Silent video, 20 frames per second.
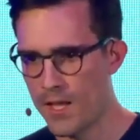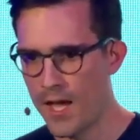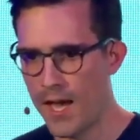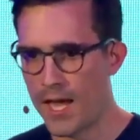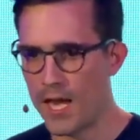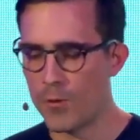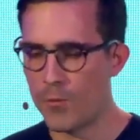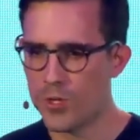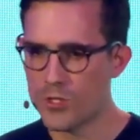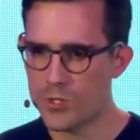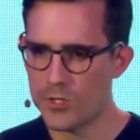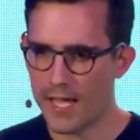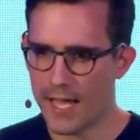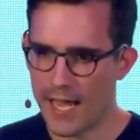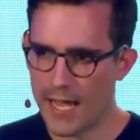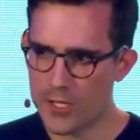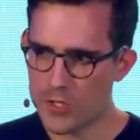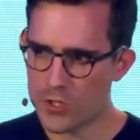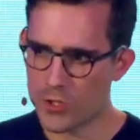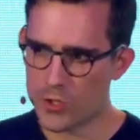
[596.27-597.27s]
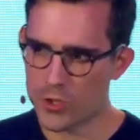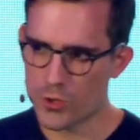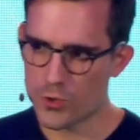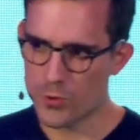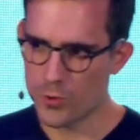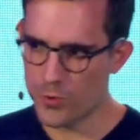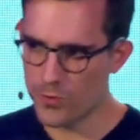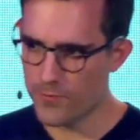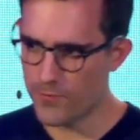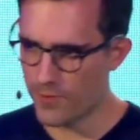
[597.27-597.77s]
And I want you to answer
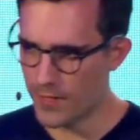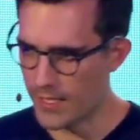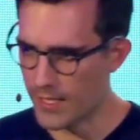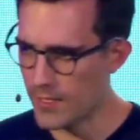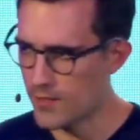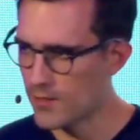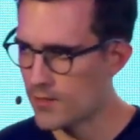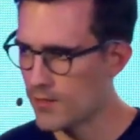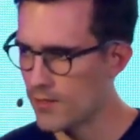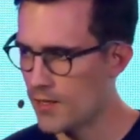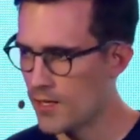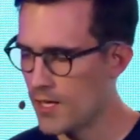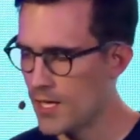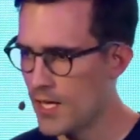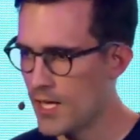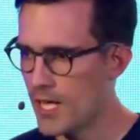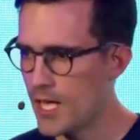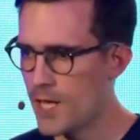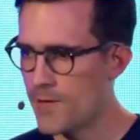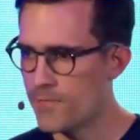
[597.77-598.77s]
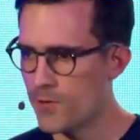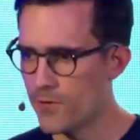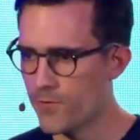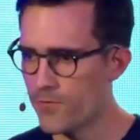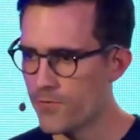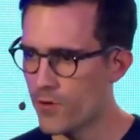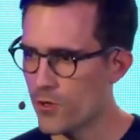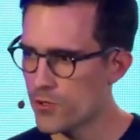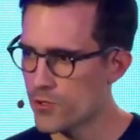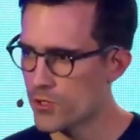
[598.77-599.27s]
truthfully if your
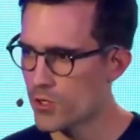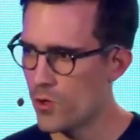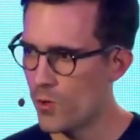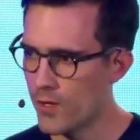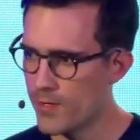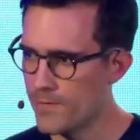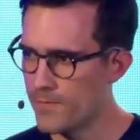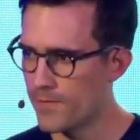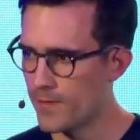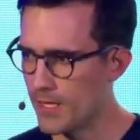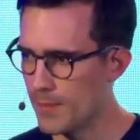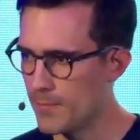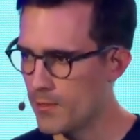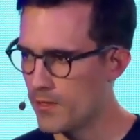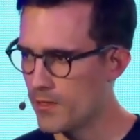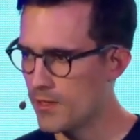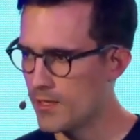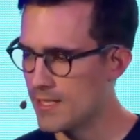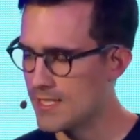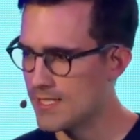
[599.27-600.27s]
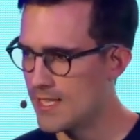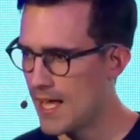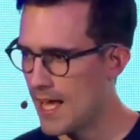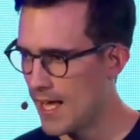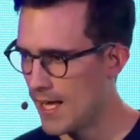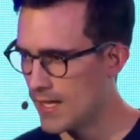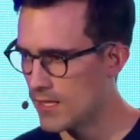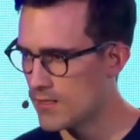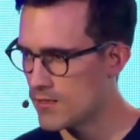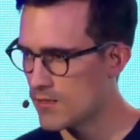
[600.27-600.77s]
first coin flip is a
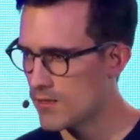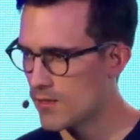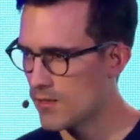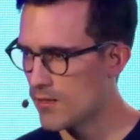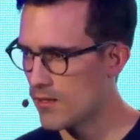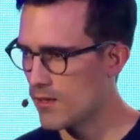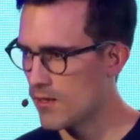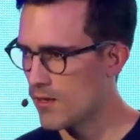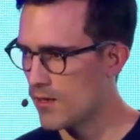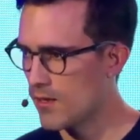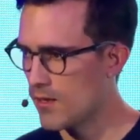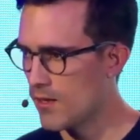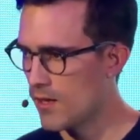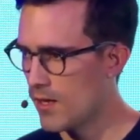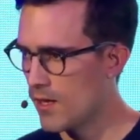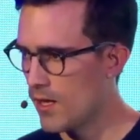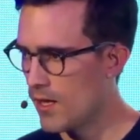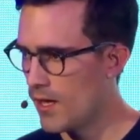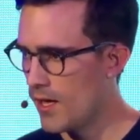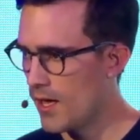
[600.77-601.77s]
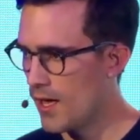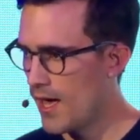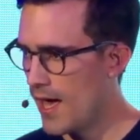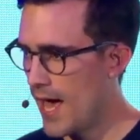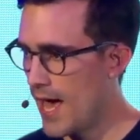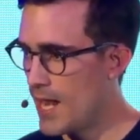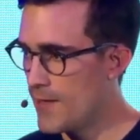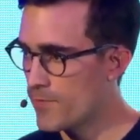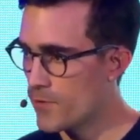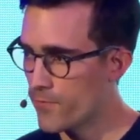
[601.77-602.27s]
heads,
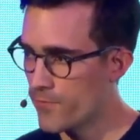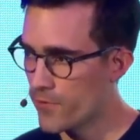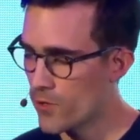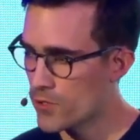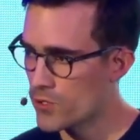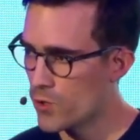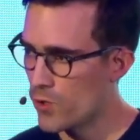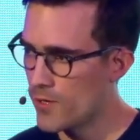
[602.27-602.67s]
And if your first